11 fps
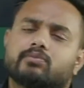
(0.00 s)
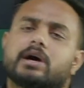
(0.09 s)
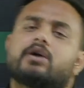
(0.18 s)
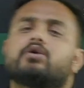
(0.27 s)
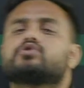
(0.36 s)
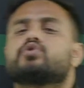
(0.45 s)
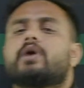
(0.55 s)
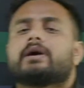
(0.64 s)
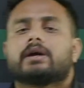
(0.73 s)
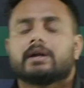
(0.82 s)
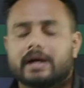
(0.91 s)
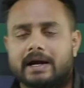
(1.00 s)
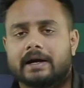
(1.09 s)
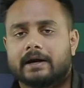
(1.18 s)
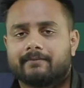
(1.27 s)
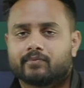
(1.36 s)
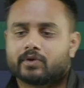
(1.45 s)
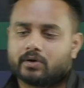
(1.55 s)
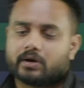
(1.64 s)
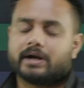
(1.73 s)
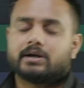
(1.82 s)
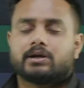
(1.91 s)
there also I can get it.
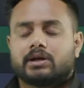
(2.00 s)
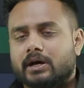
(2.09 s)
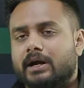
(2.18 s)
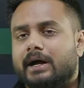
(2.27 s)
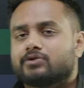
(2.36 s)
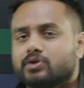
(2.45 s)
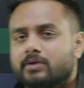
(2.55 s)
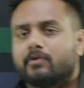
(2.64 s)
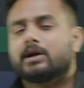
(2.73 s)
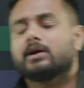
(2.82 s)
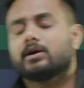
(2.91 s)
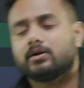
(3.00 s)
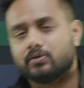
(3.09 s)
Right here actually what I did,